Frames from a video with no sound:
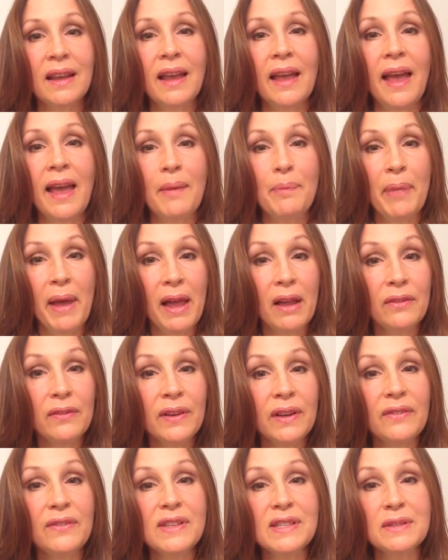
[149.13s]
a
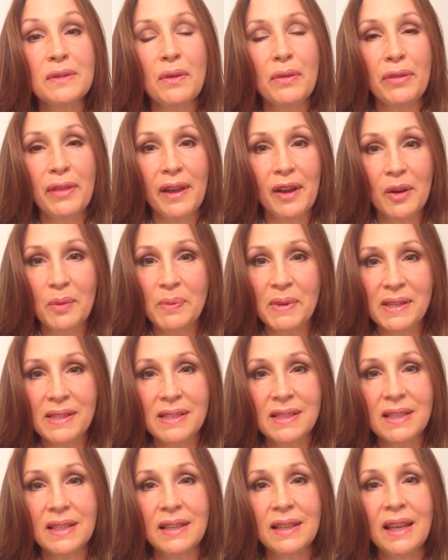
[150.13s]
pelvic physical
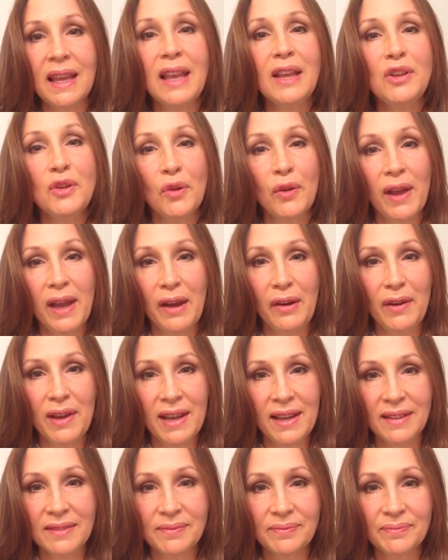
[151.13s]
therapist in your area